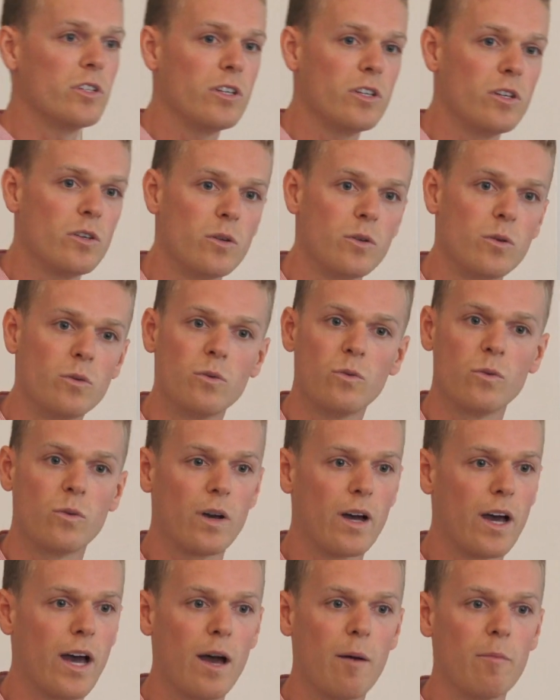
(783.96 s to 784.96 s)

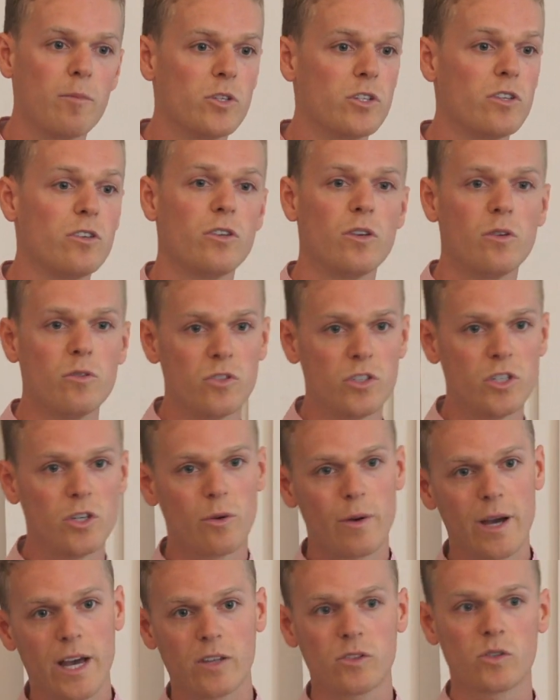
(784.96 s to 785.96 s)
you use
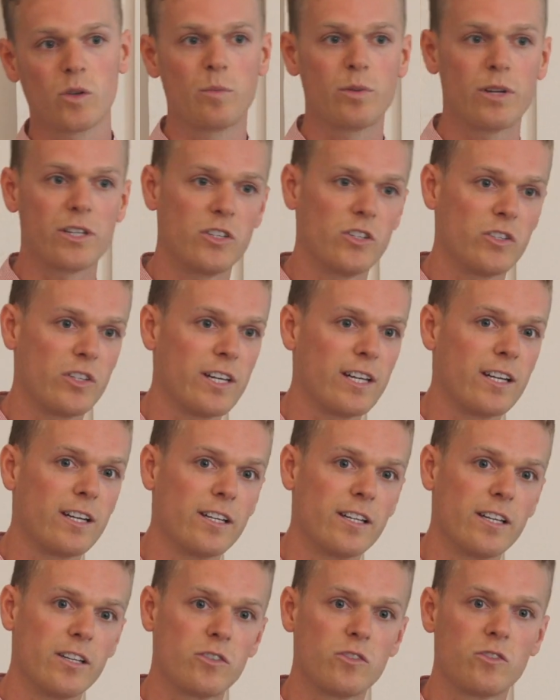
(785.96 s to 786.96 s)
US or British
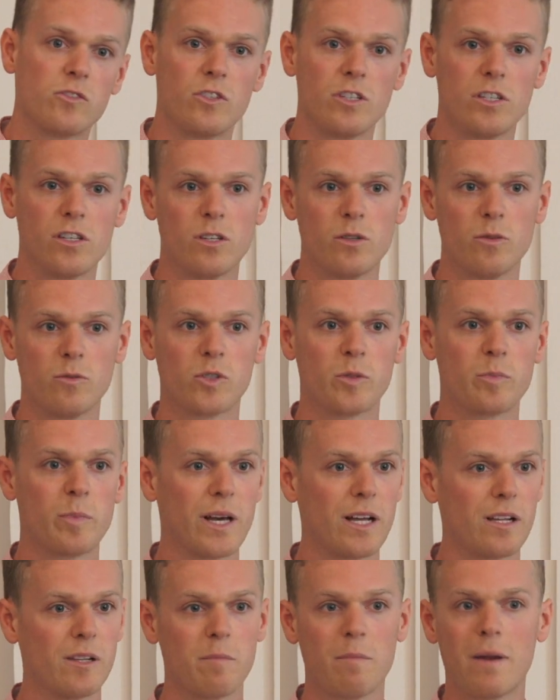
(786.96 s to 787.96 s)
English? Do you
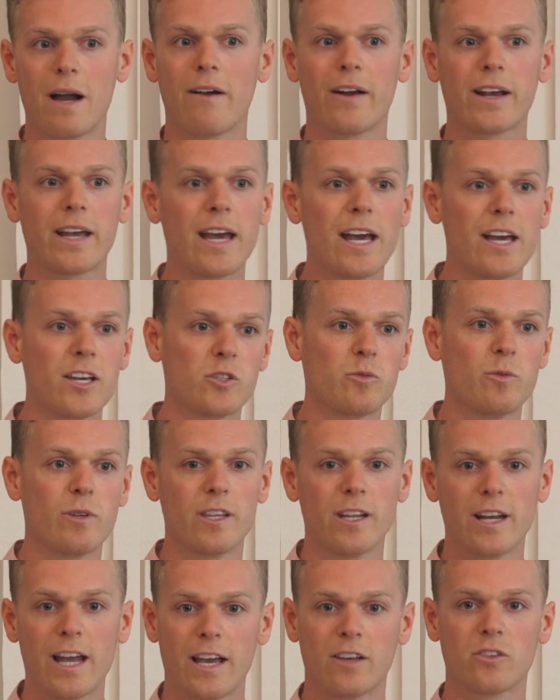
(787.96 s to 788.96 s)
spell Marrakesh
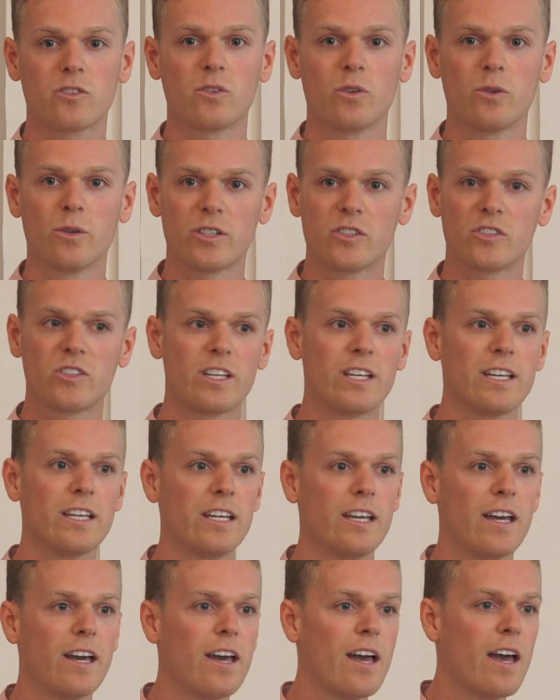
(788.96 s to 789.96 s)
with an S or a
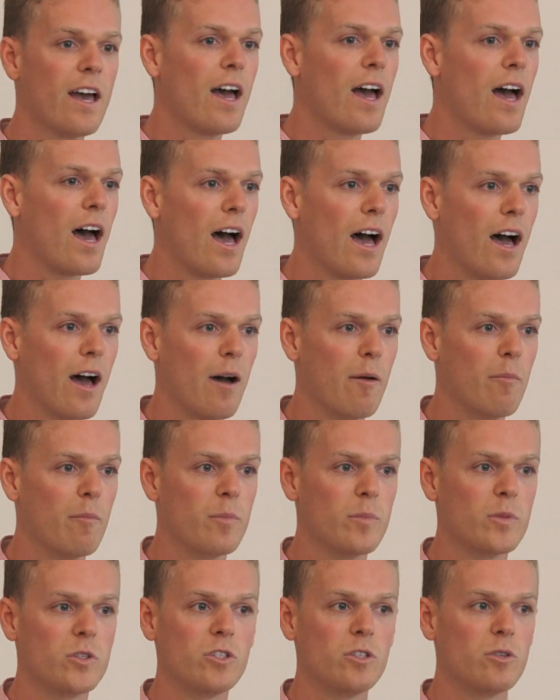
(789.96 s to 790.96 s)
C?
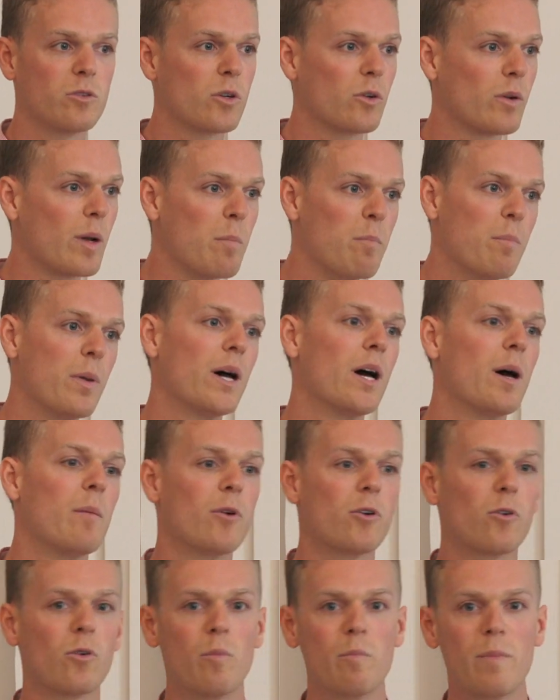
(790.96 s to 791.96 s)
Do you call it
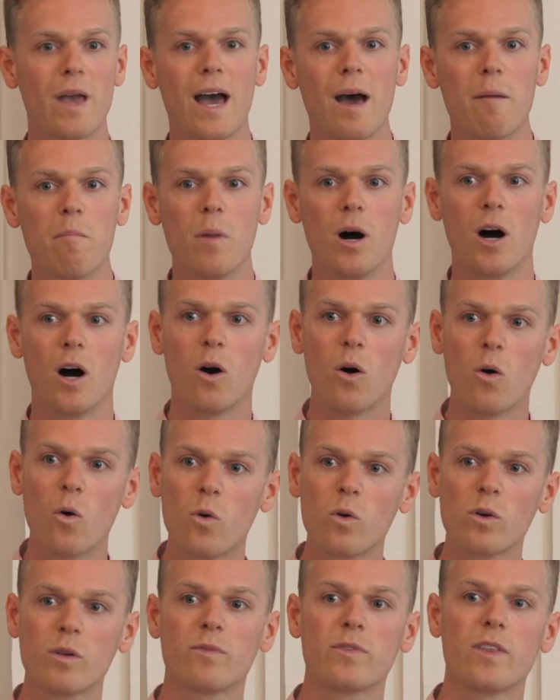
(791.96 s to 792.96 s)
Burma or Myanmar?
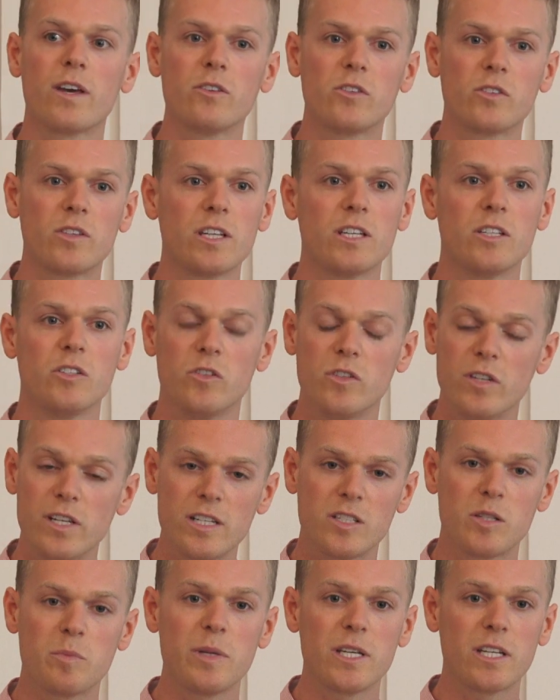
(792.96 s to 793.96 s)
All of those things, you
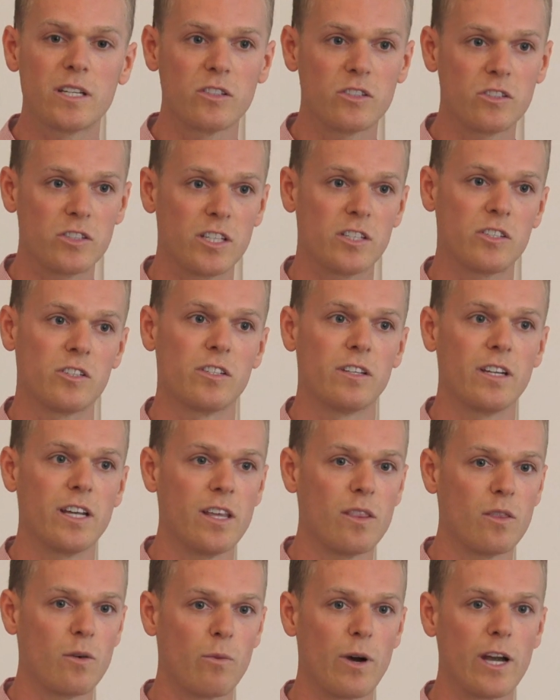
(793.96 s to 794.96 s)
need to be consistent
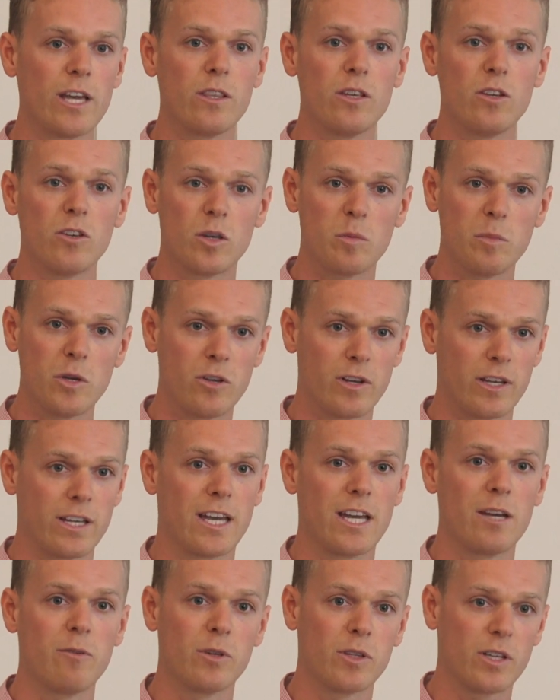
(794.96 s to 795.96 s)
in the way that you
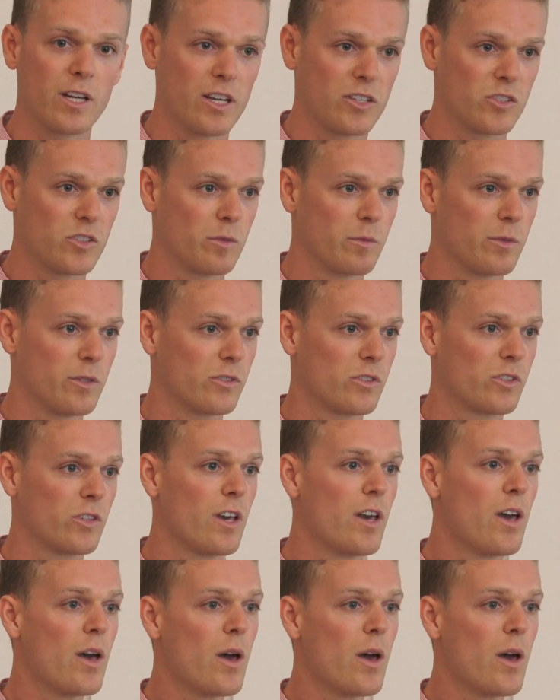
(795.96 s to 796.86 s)
communicate with customers.